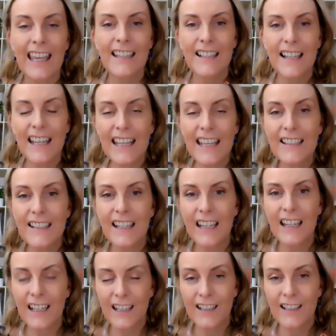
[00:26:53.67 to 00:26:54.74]
It's
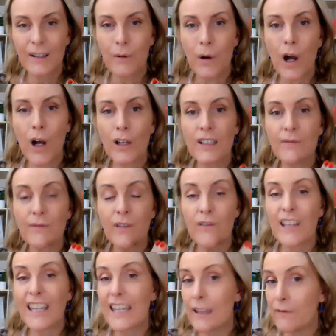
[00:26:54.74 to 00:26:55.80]
easier to ask for
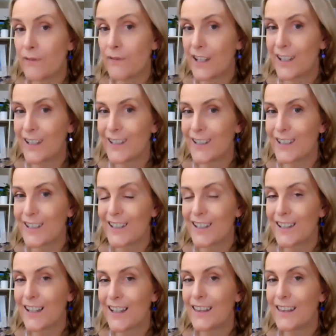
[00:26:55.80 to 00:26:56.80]
forgiveness